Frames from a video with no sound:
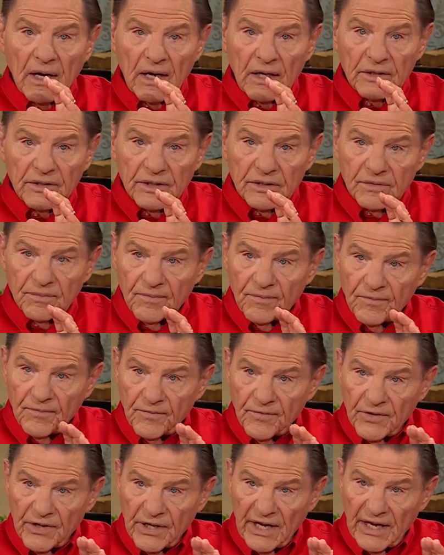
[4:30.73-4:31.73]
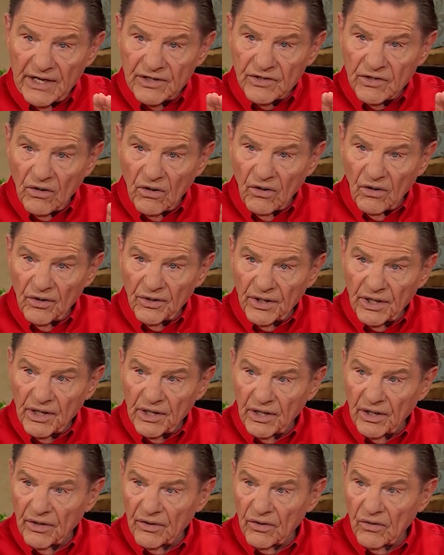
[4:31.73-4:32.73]
I just cast all the
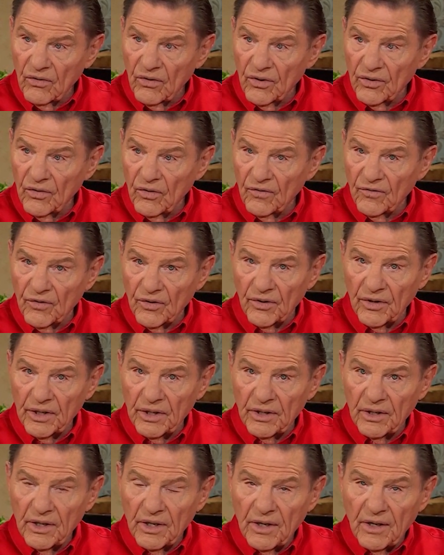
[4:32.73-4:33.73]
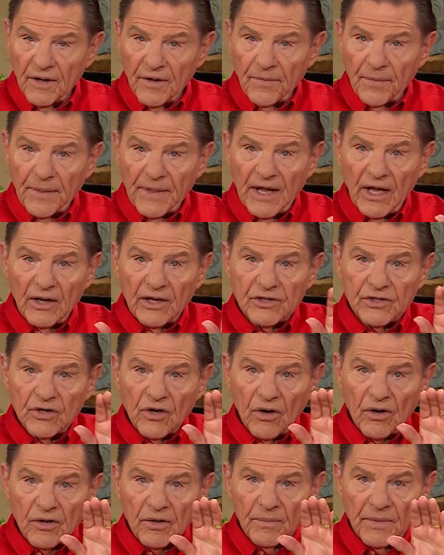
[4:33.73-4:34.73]
care of the Lord over on it. Now let's
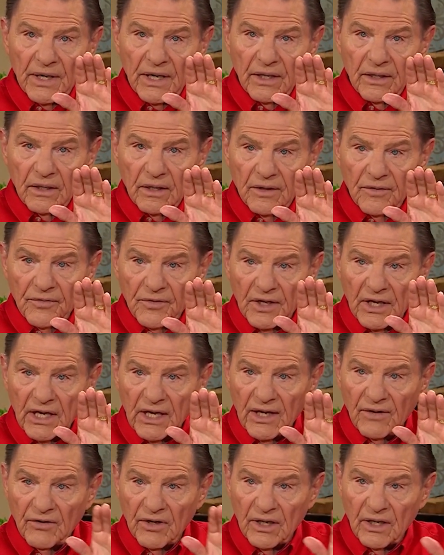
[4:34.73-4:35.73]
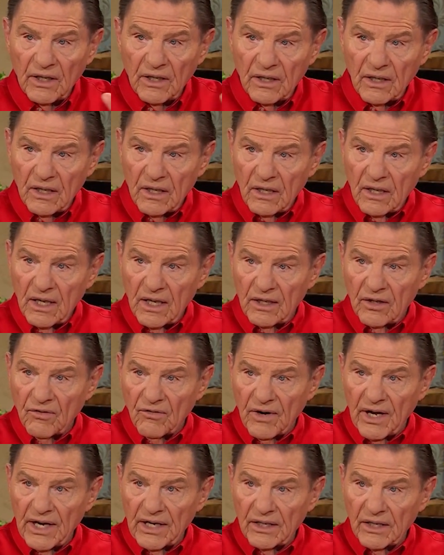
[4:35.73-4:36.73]
talk about the giving and the
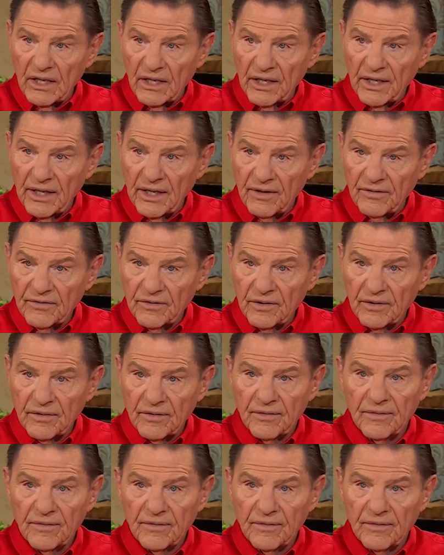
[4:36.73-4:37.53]
right and the left.